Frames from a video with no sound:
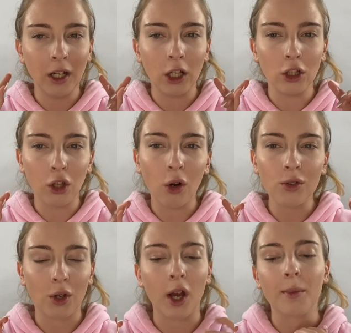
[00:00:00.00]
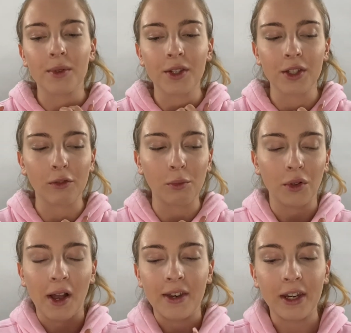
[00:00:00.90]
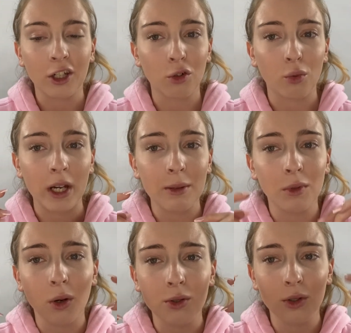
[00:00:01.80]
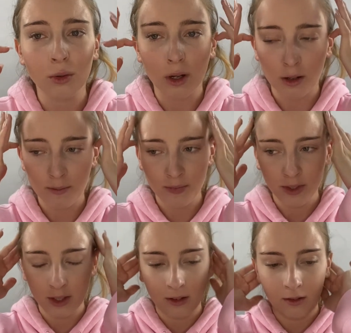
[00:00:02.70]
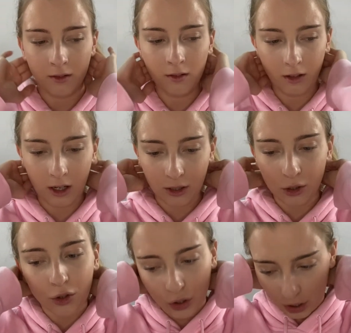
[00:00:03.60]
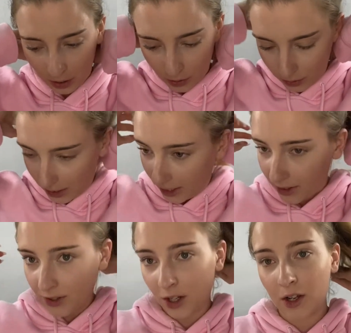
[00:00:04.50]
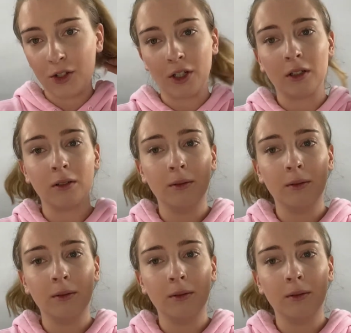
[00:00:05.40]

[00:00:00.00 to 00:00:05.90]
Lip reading: long time since I've applied a cream contour. Usually I use the Anastasia